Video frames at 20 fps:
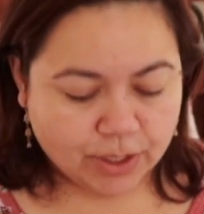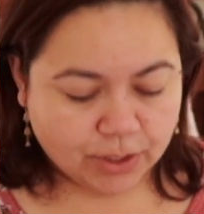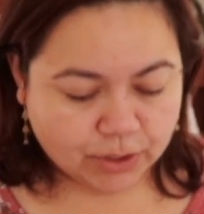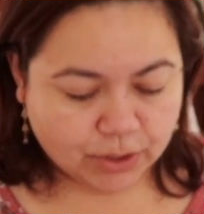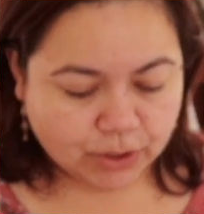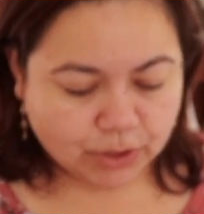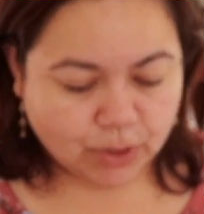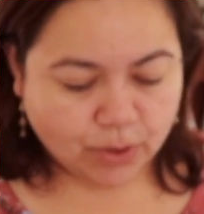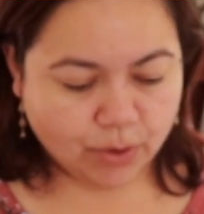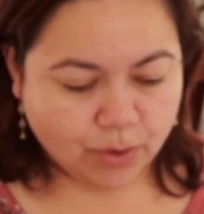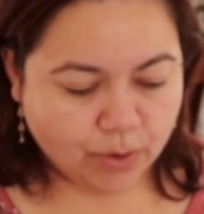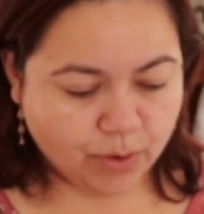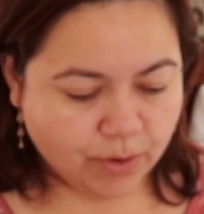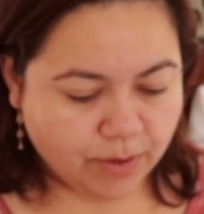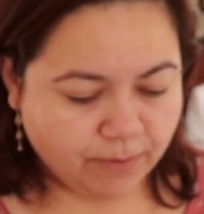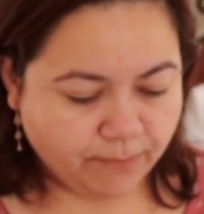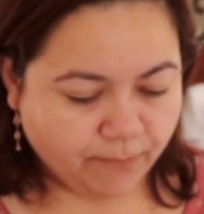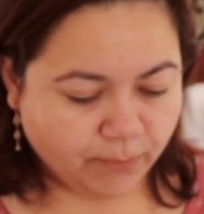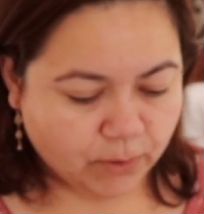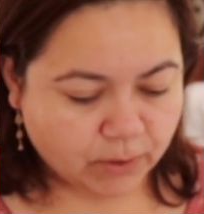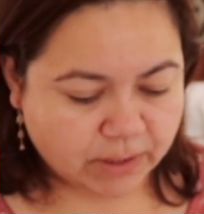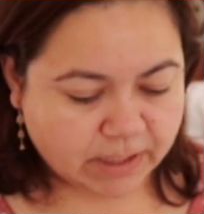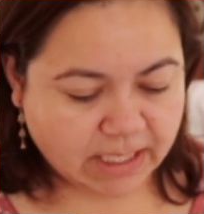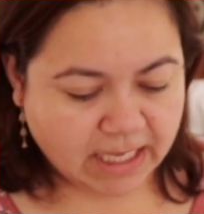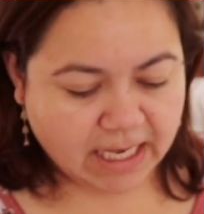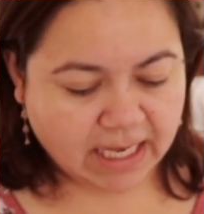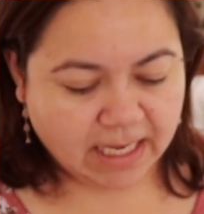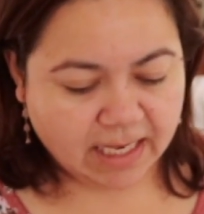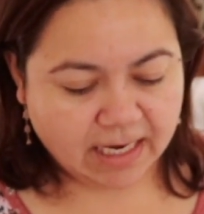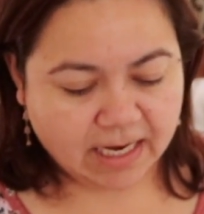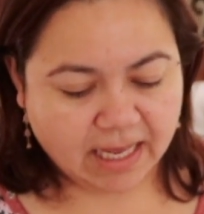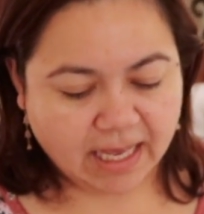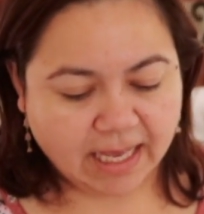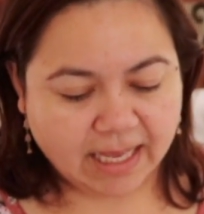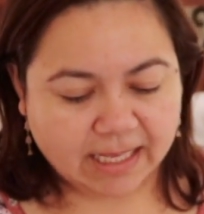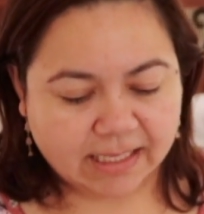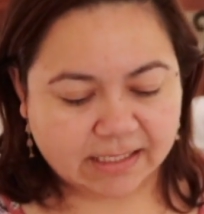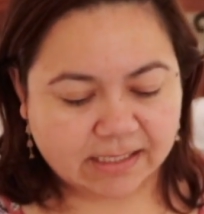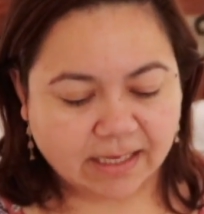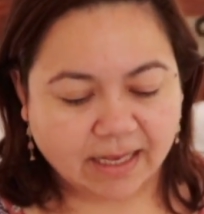So the first thing
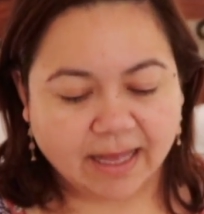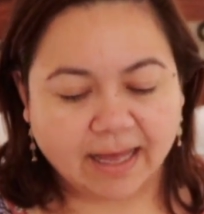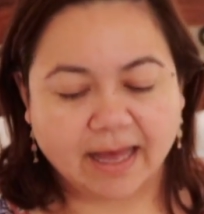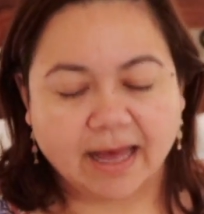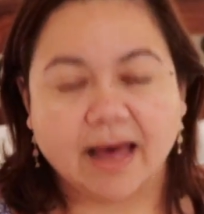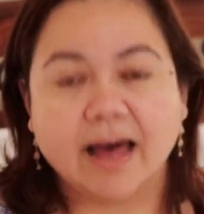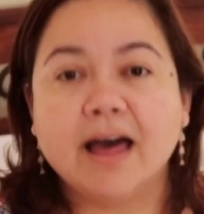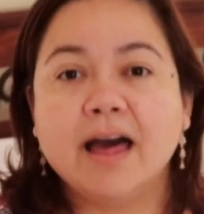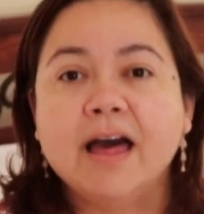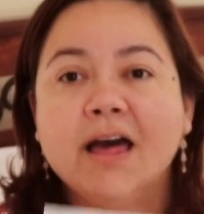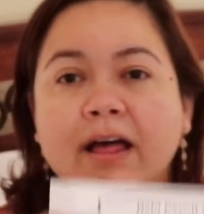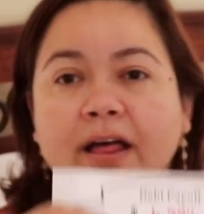is a